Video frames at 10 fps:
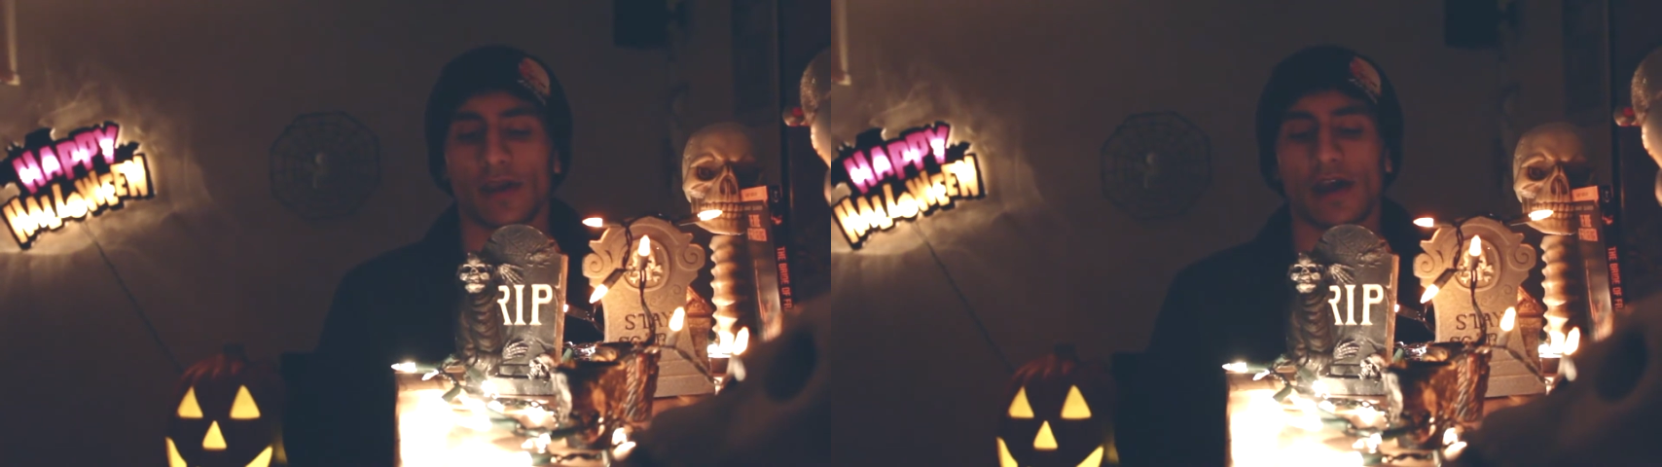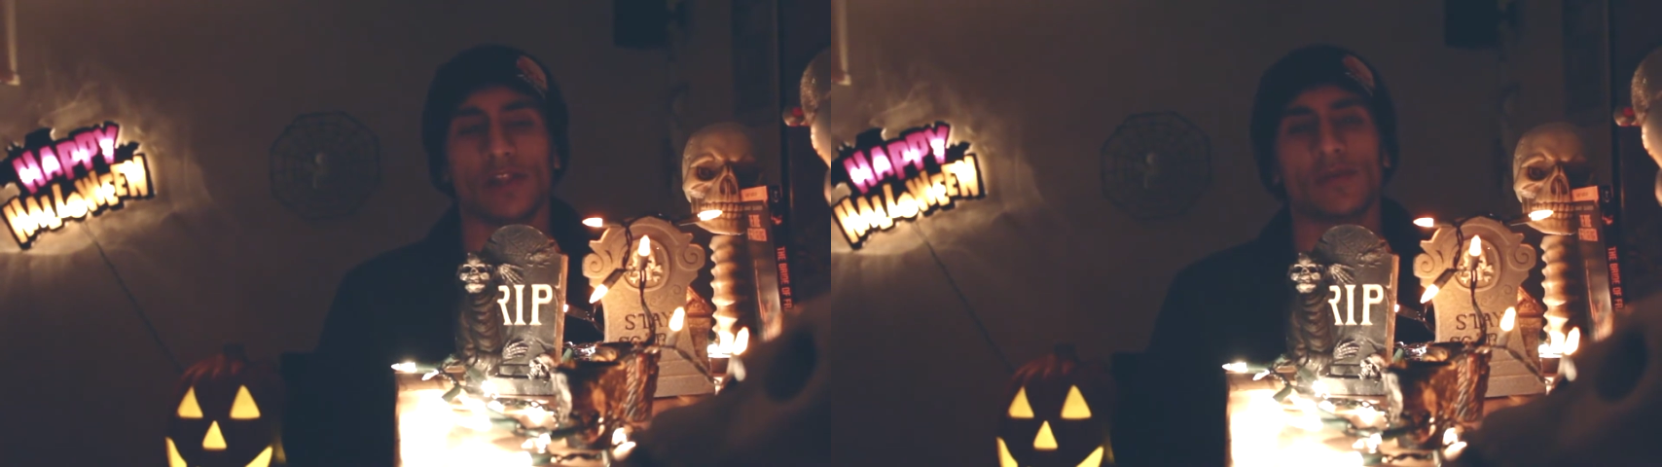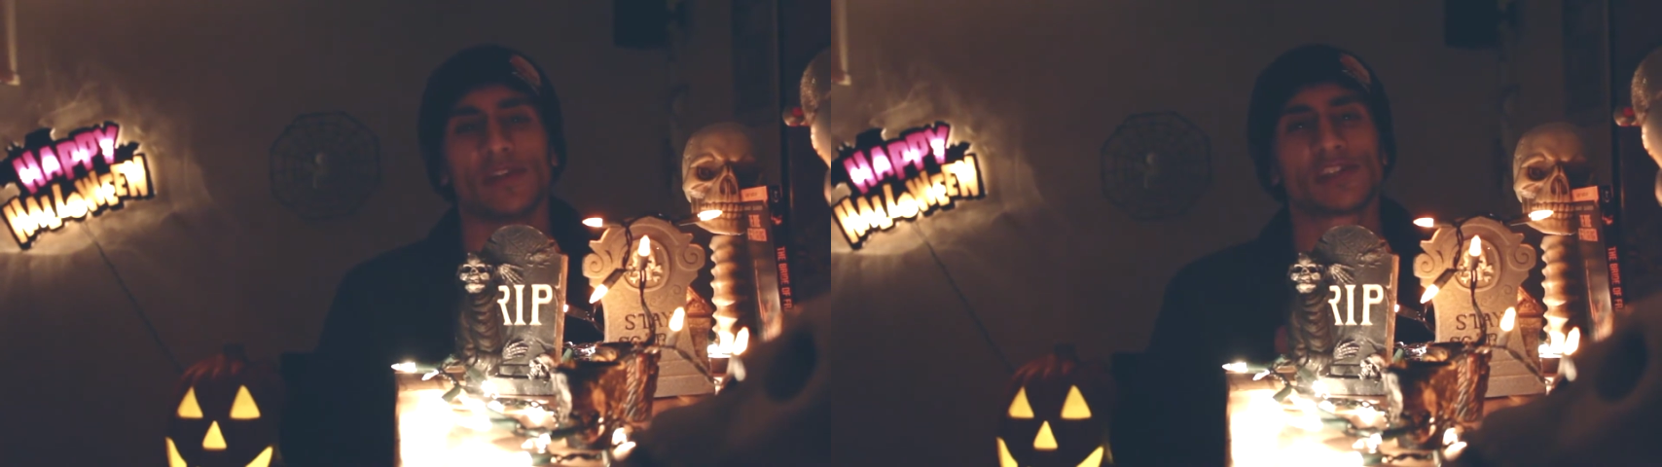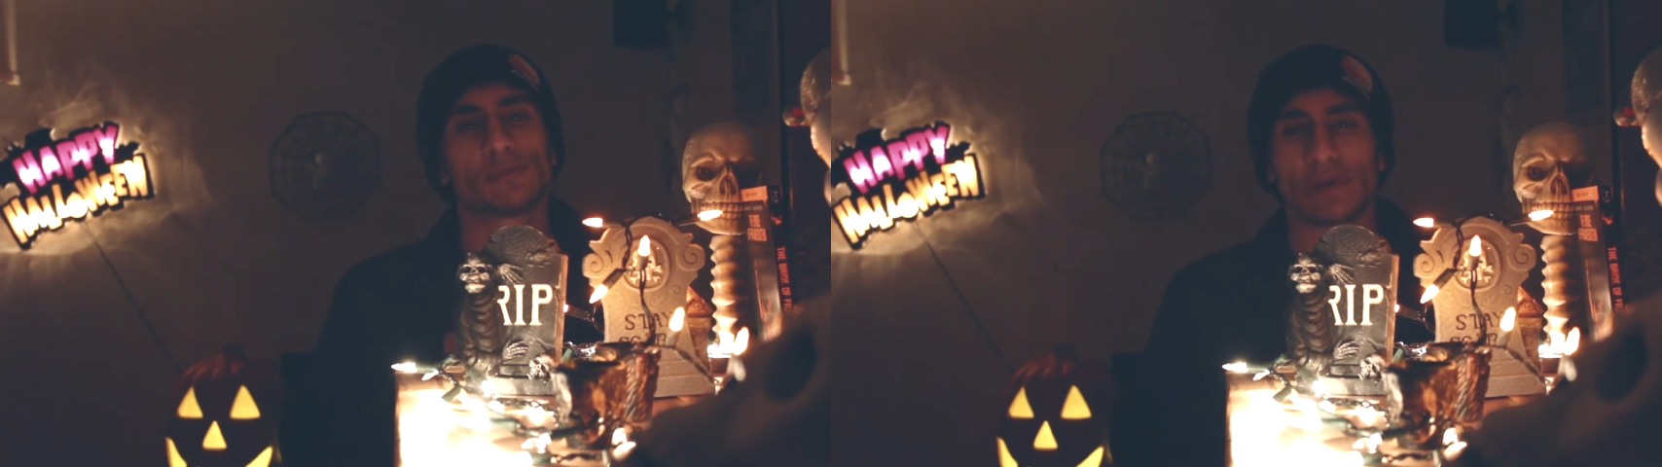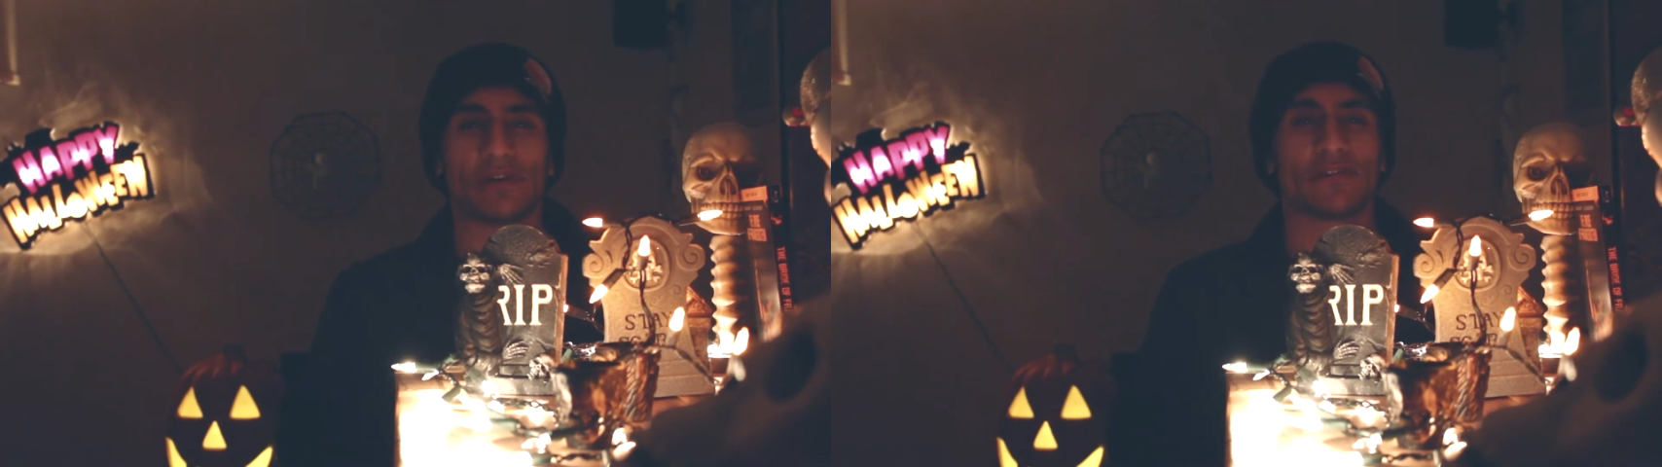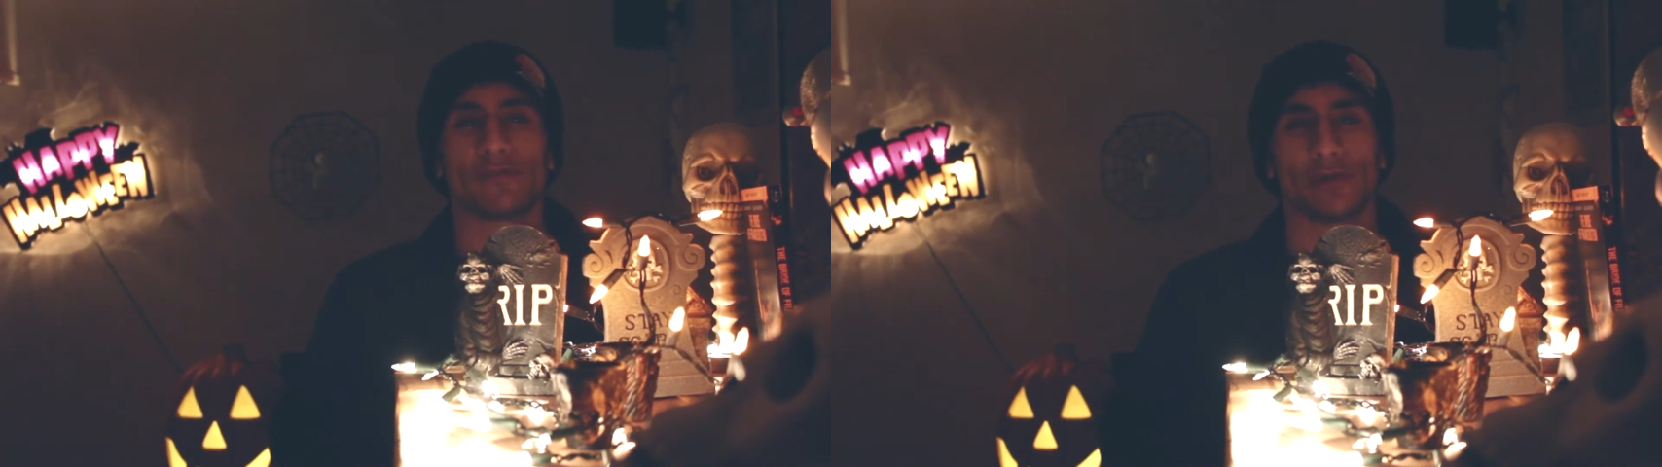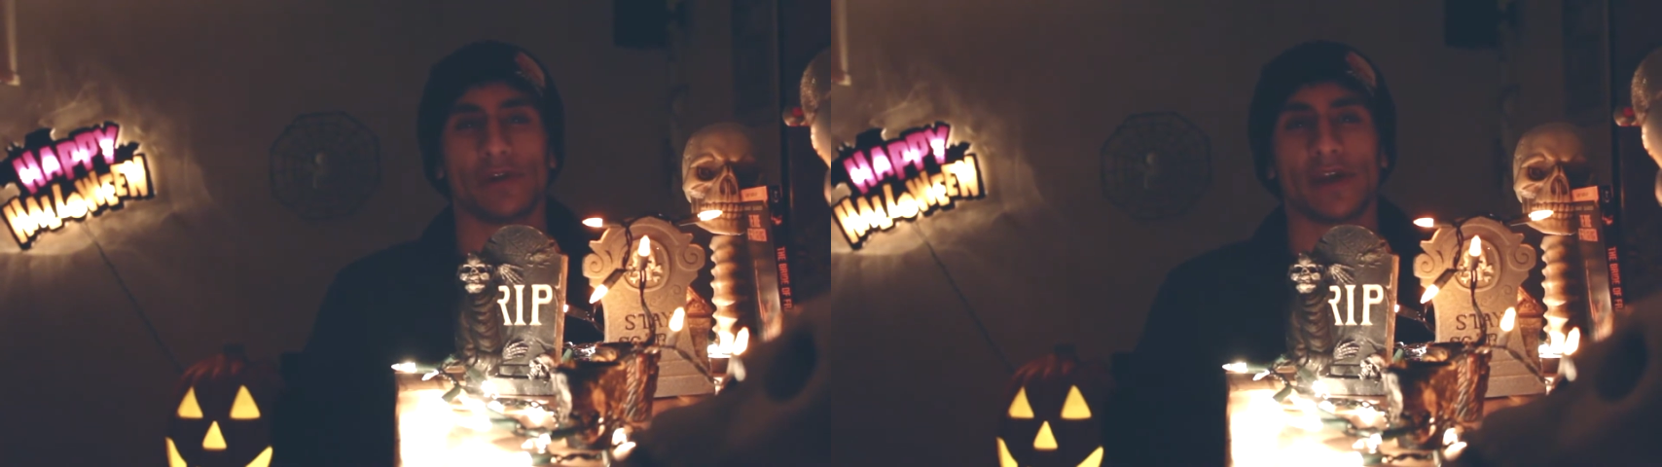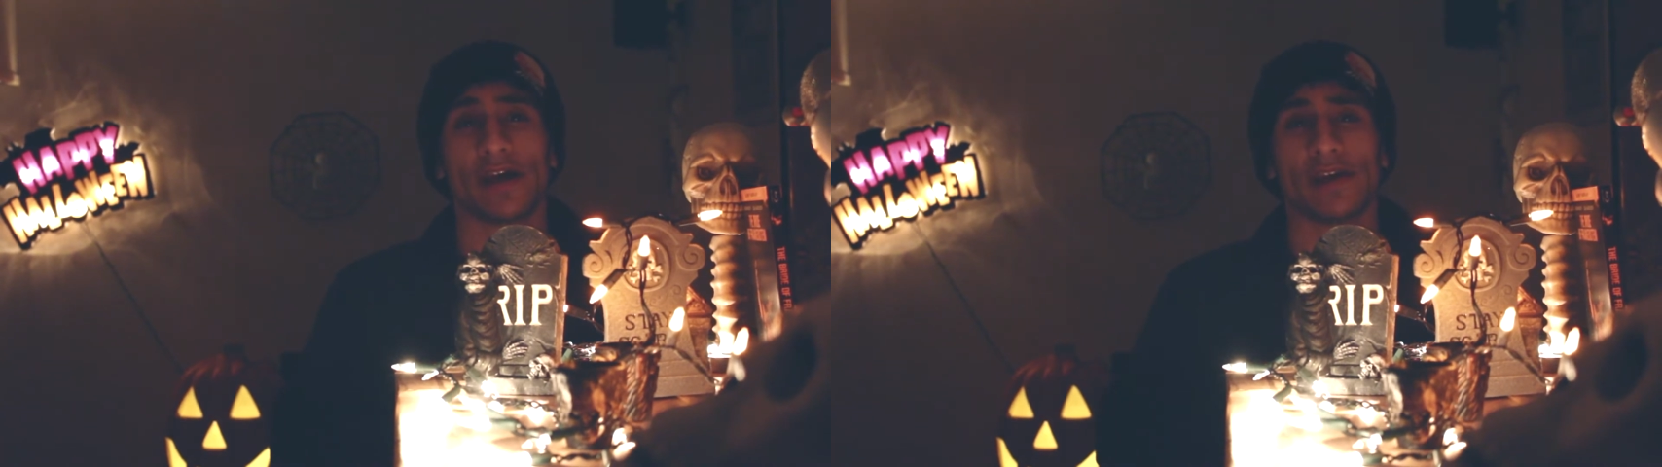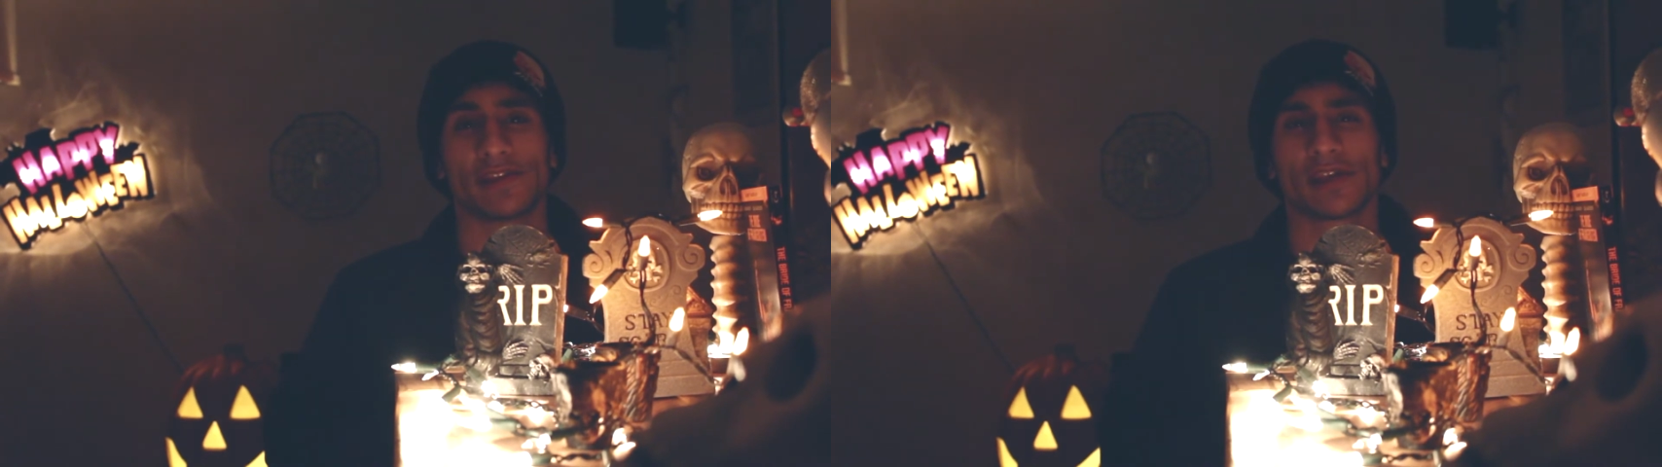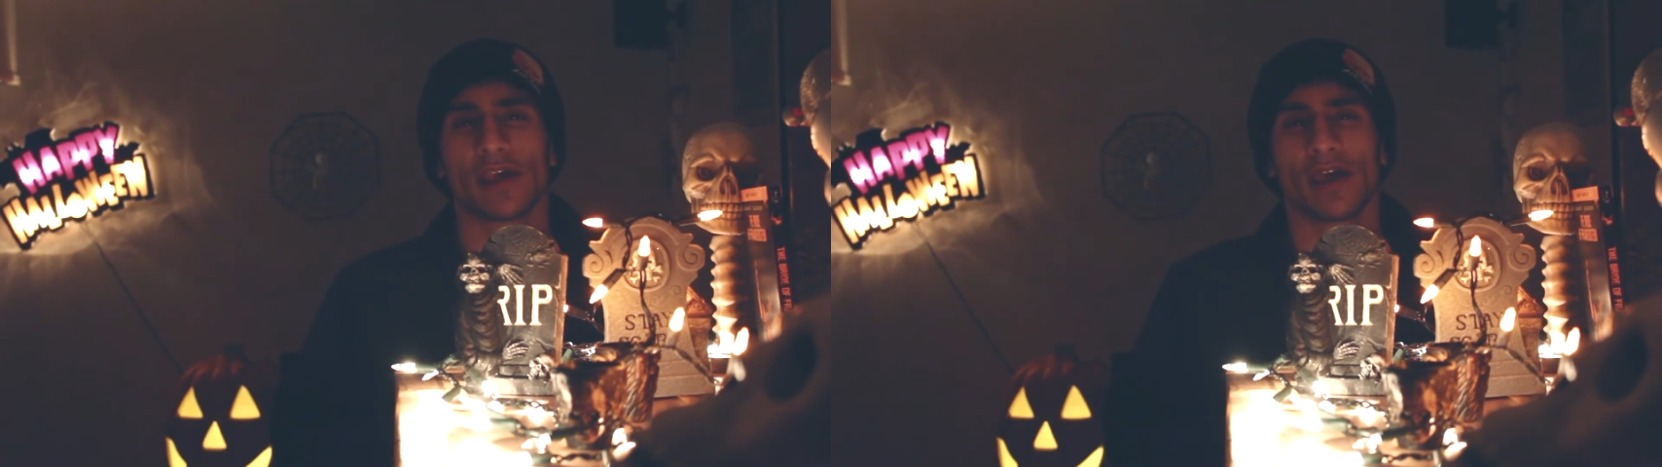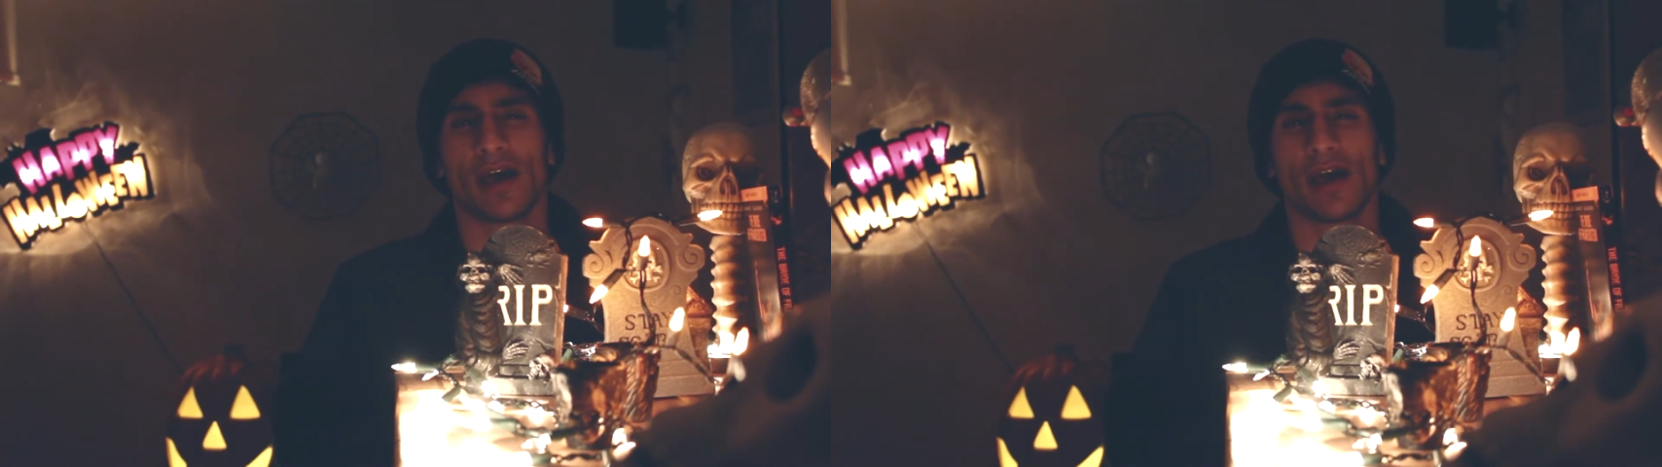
Halloween spirit for you guys.